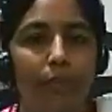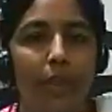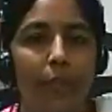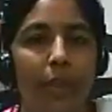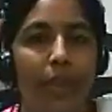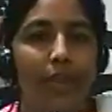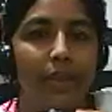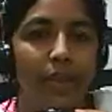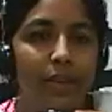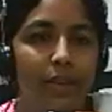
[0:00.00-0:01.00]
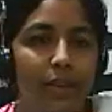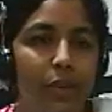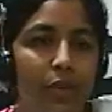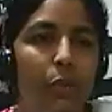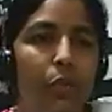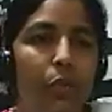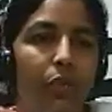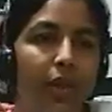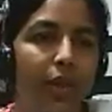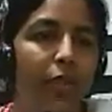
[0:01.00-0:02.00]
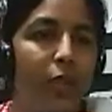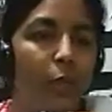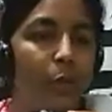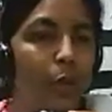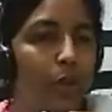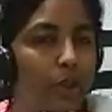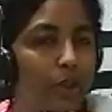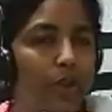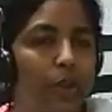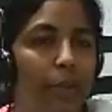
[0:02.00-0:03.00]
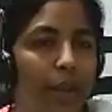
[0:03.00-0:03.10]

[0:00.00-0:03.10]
palaceid tissues, well-developed spongy